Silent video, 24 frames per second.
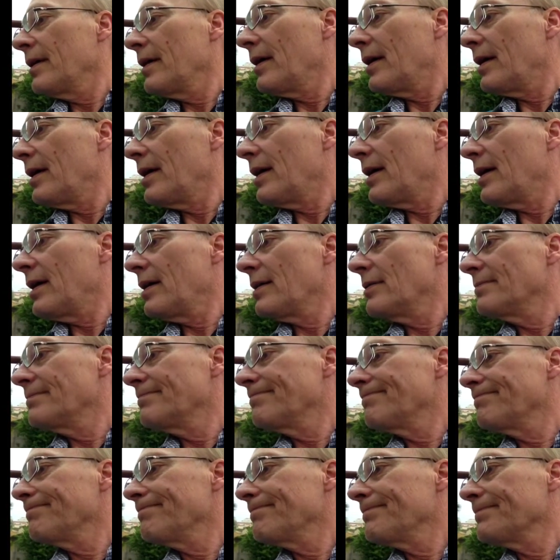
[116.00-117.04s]

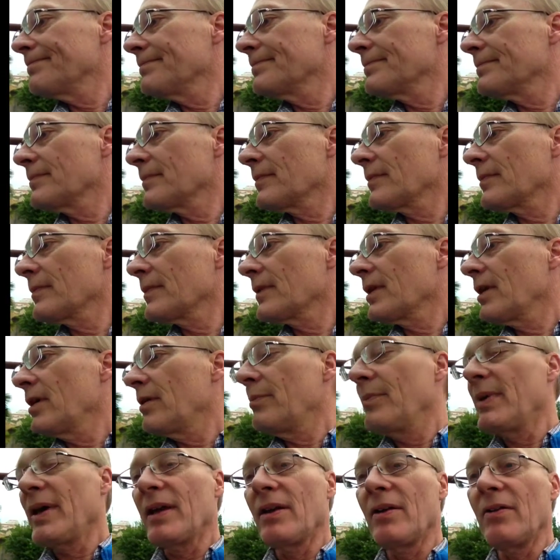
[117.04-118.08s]
Um,
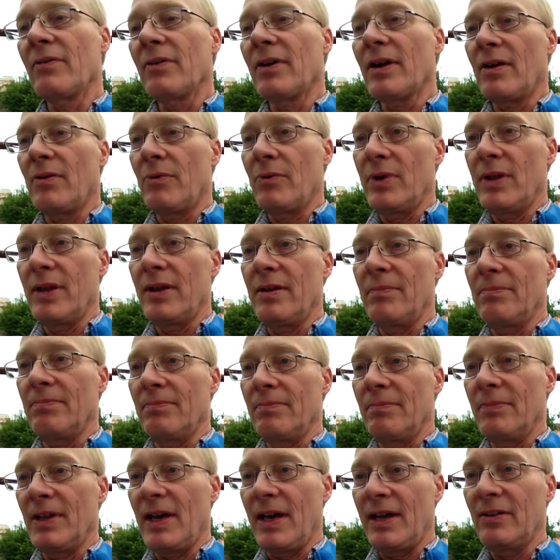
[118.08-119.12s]
met a, a, really
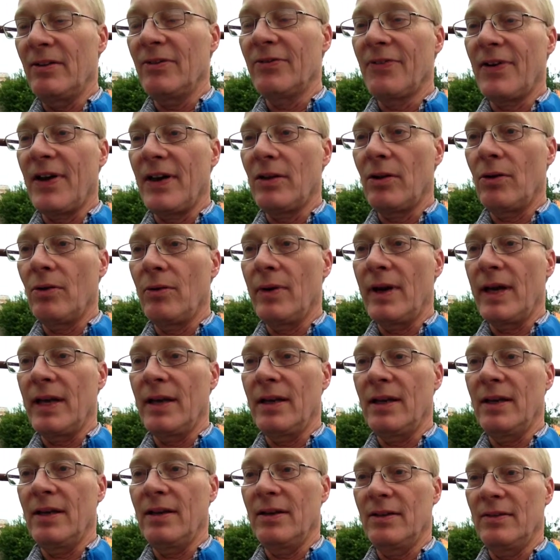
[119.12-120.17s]
nice fellow and
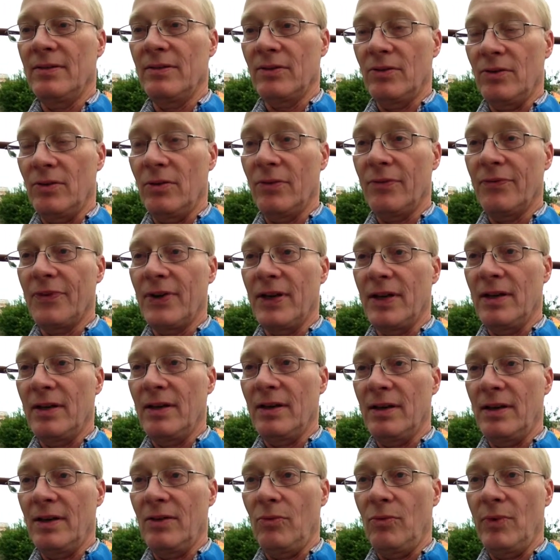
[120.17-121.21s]
his
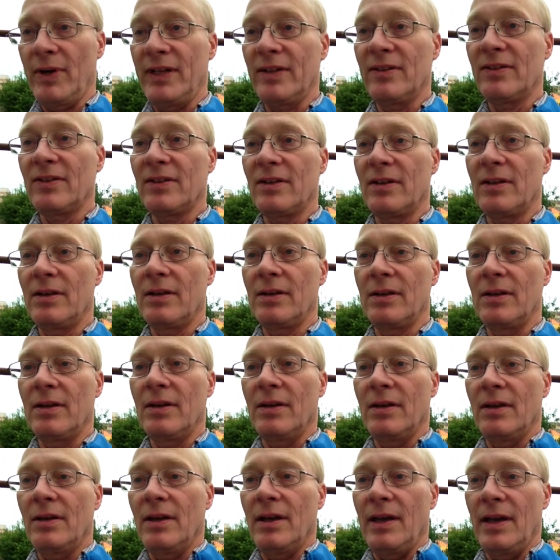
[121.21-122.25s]
girlfriend uh, Winston
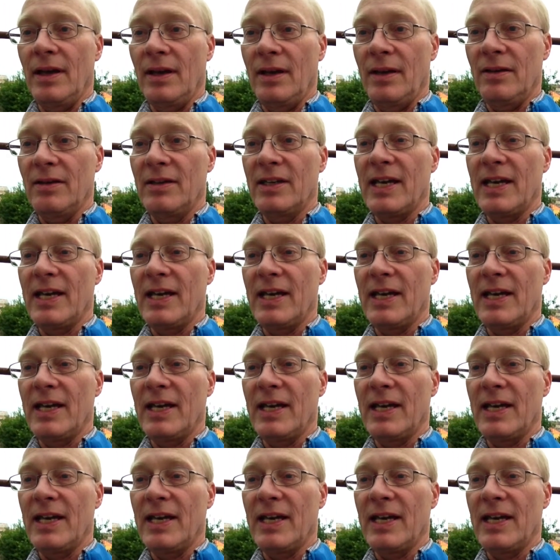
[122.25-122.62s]
and